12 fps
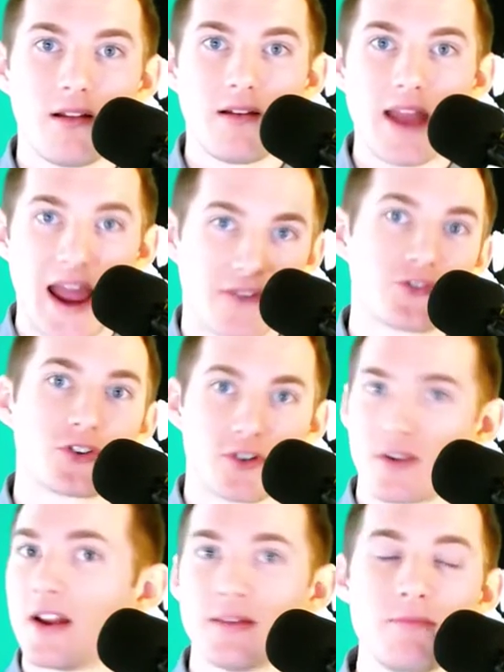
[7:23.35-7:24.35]

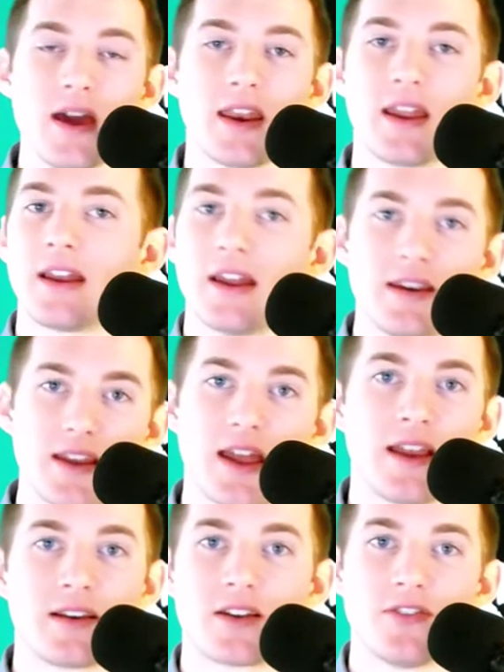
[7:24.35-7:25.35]
after admitting and,
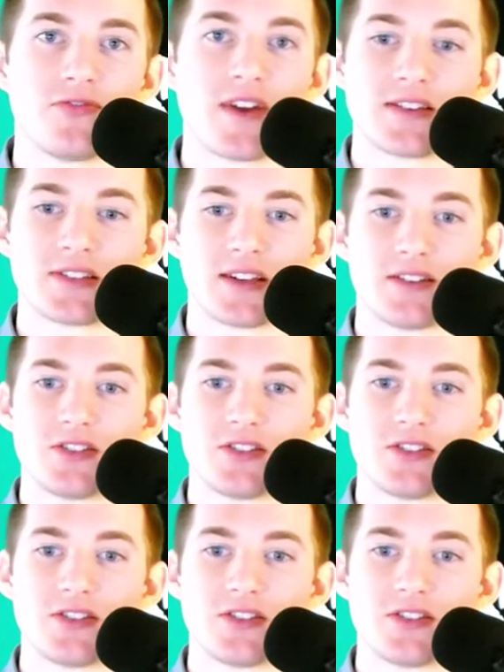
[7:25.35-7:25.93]
and confessing